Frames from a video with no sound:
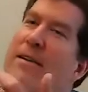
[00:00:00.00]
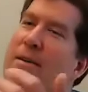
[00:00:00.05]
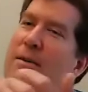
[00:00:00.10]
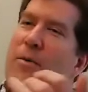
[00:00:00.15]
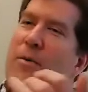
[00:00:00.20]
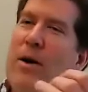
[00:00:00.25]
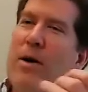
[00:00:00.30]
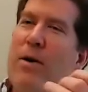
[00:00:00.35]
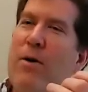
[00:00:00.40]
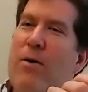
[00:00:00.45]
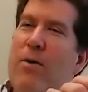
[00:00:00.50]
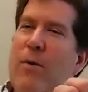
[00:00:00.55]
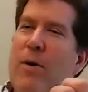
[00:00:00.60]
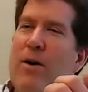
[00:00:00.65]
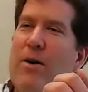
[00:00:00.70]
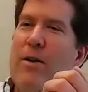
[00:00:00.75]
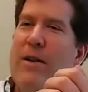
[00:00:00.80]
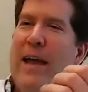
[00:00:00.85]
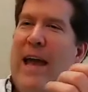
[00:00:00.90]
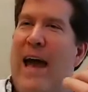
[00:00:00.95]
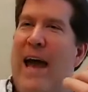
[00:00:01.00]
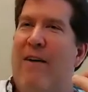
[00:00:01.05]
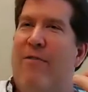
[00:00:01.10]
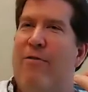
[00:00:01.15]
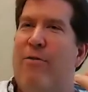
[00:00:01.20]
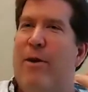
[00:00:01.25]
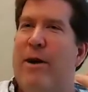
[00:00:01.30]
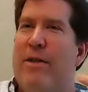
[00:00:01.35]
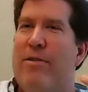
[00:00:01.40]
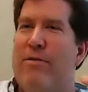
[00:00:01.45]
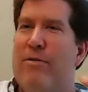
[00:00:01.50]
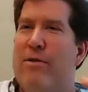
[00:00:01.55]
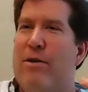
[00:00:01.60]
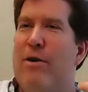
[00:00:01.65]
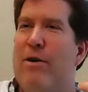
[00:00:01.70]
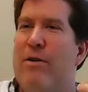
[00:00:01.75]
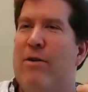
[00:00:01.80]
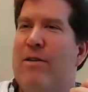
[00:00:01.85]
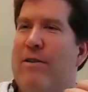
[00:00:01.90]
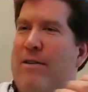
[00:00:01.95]
We're only halfway
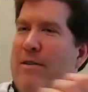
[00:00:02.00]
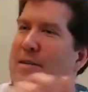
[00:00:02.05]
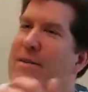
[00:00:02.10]
through.